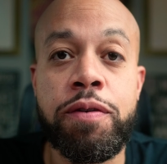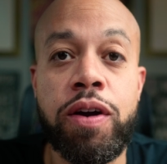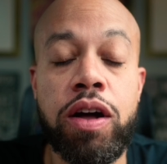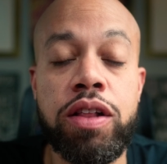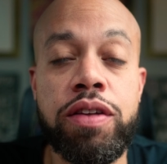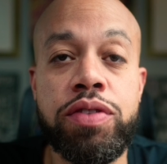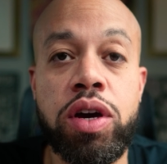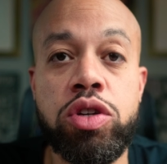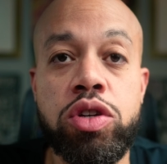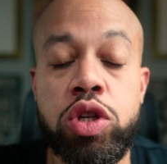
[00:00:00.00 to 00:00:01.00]
for all of
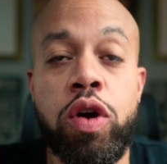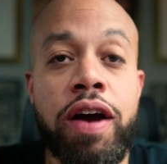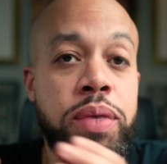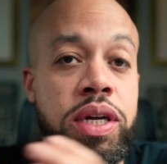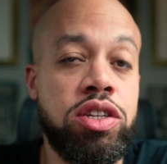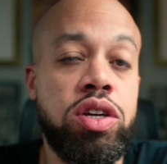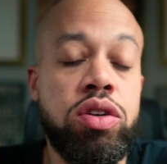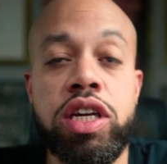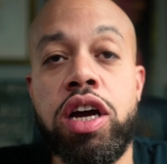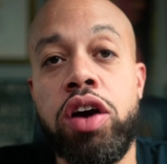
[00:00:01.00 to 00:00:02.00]
those who have been
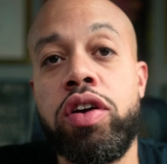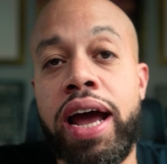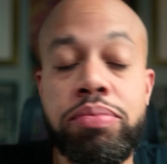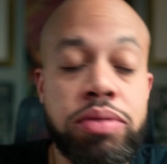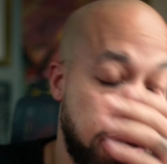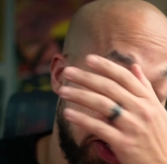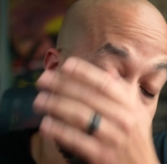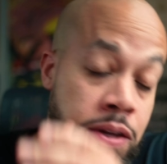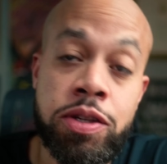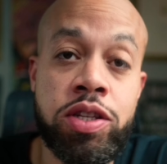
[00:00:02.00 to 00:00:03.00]
using other apps,
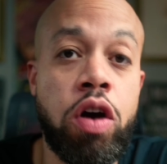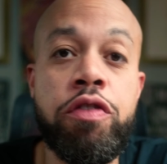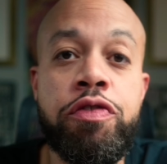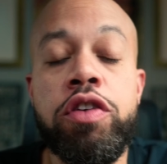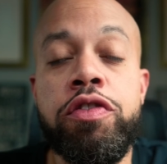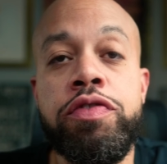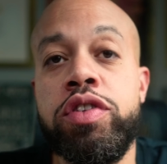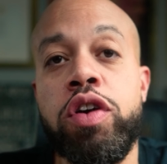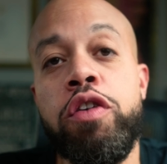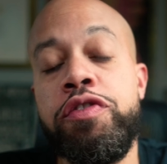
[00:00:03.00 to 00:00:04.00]
don't feel
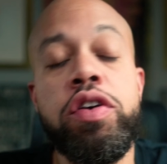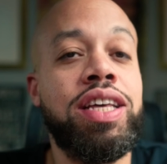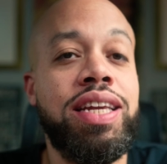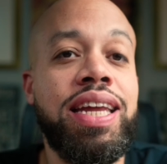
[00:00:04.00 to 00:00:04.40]
the